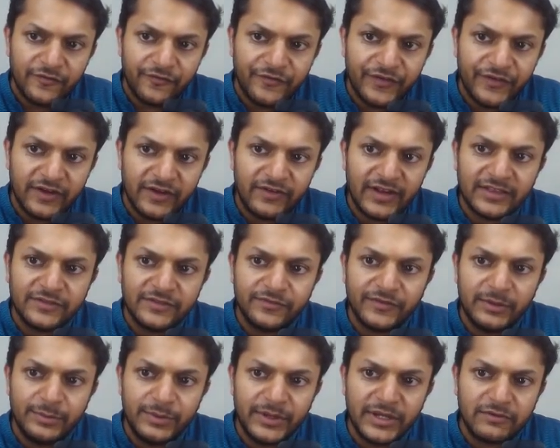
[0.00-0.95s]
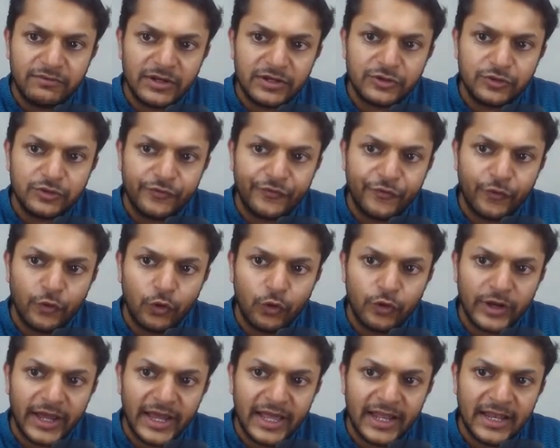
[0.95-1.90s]
Wavelength will be equal to
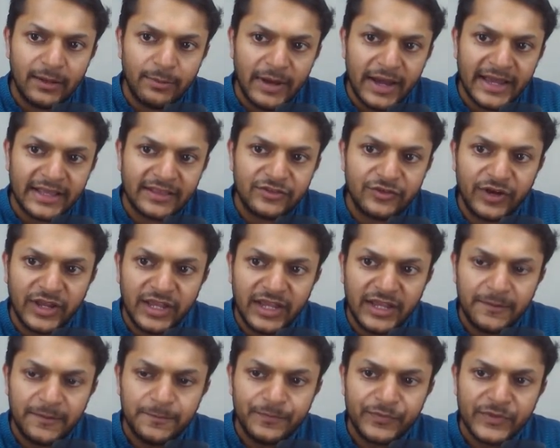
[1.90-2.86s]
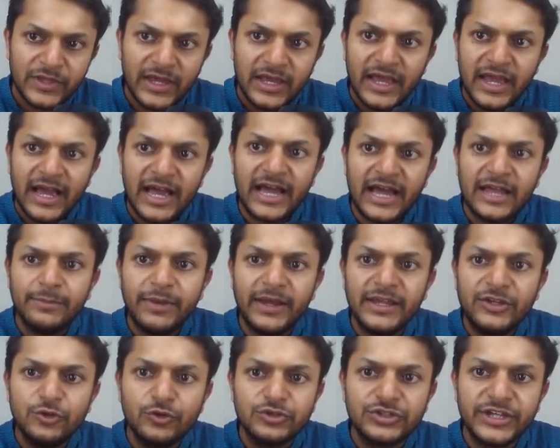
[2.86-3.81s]
4L by 3. And by
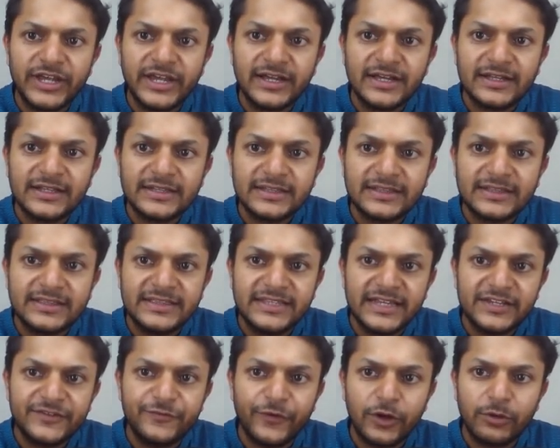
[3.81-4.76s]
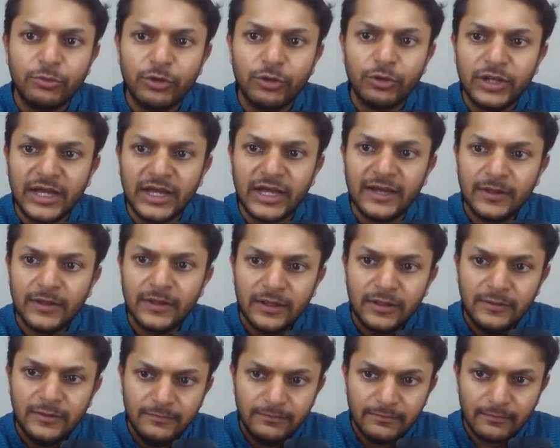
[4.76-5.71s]
using this formula,
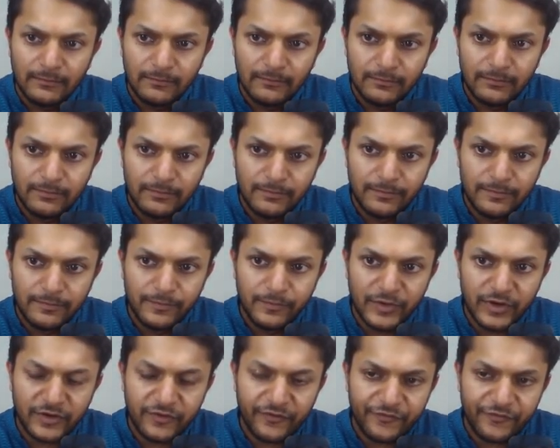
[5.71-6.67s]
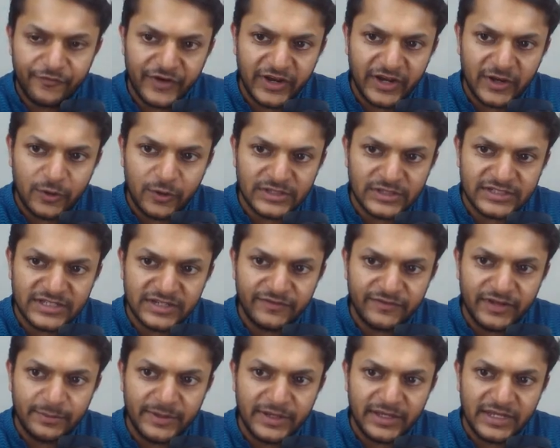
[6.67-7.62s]
frequency
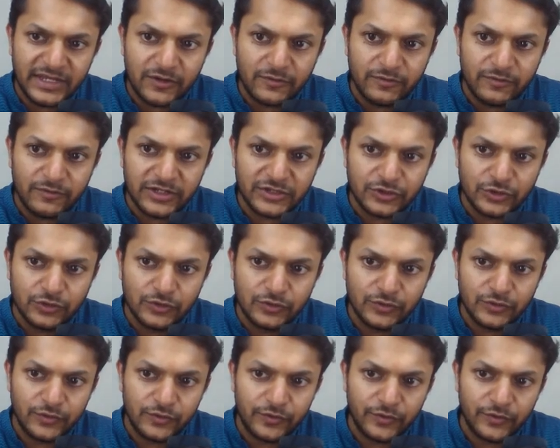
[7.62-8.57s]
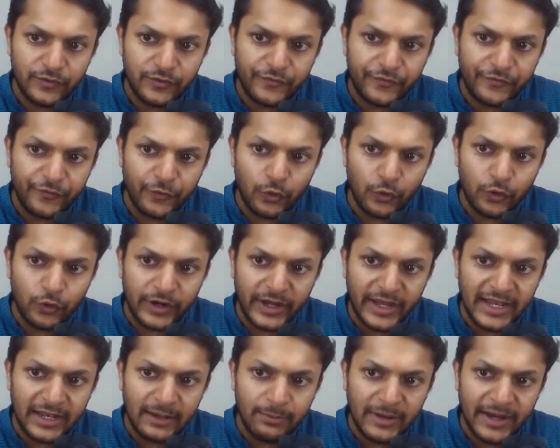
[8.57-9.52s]
will be equal to
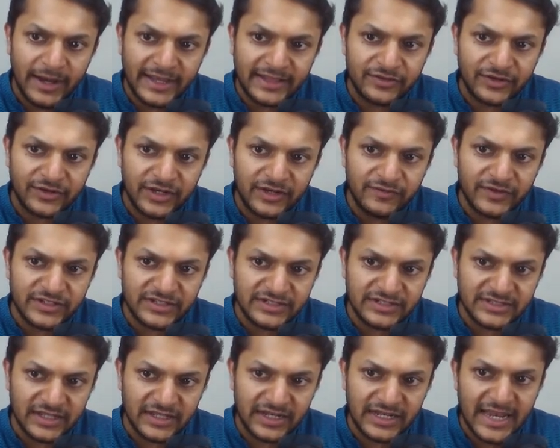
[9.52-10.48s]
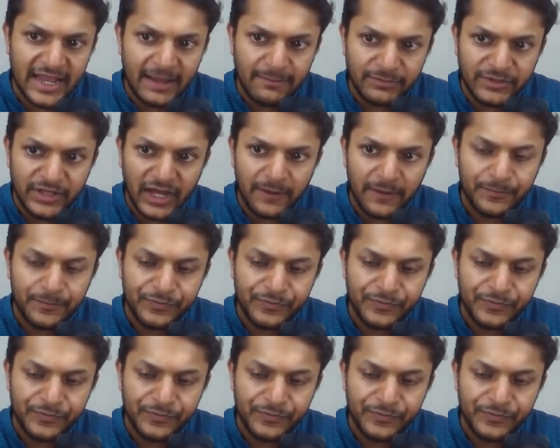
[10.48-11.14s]
4L by 3, which is the lambda.